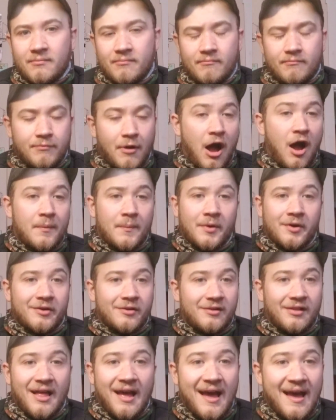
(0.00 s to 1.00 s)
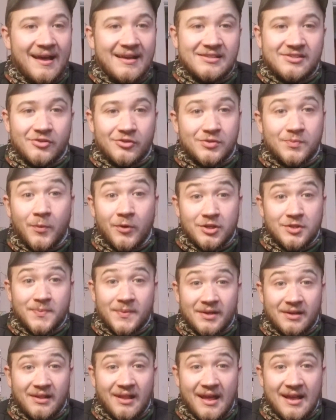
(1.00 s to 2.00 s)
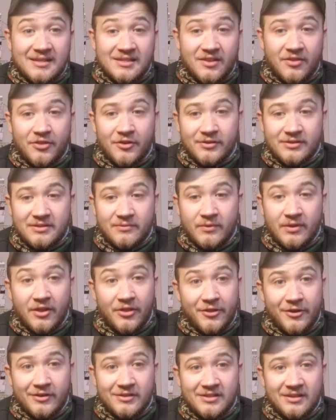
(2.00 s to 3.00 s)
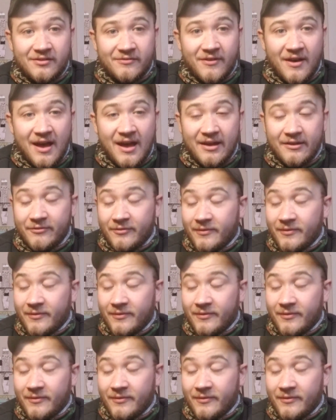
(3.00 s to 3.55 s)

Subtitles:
bomber class or sportsman class with a 13.5.